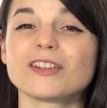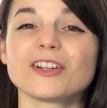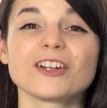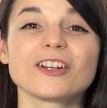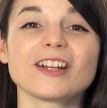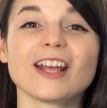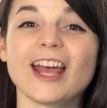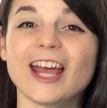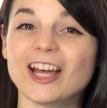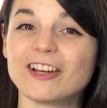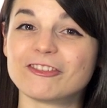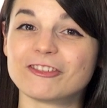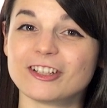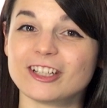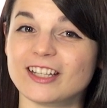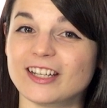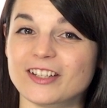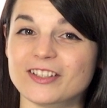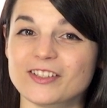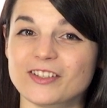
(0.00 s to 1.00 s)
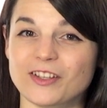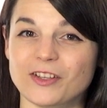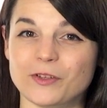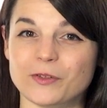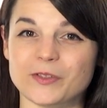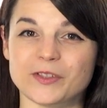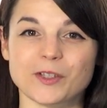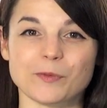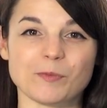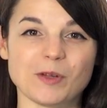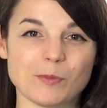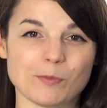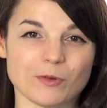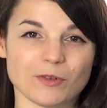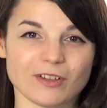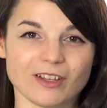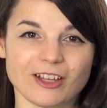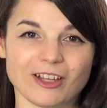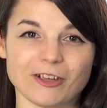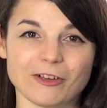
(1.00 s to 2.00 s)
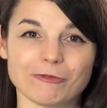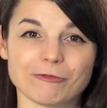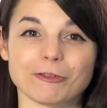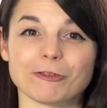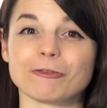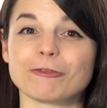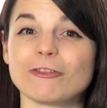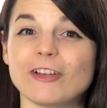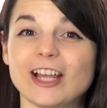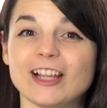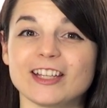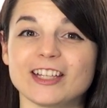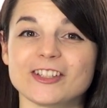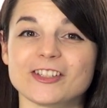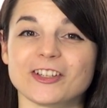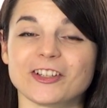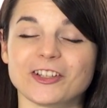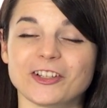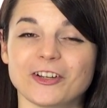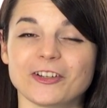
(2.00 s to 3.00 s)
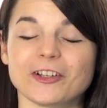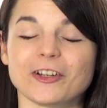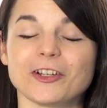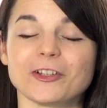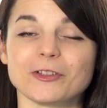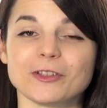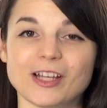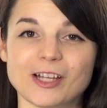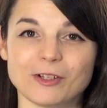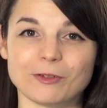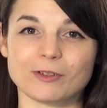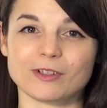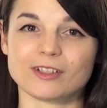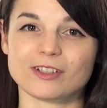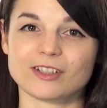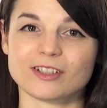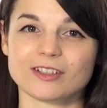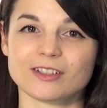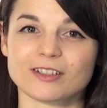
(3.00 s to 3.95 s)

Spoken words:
heard every excuse that people give for failing to learn a new language.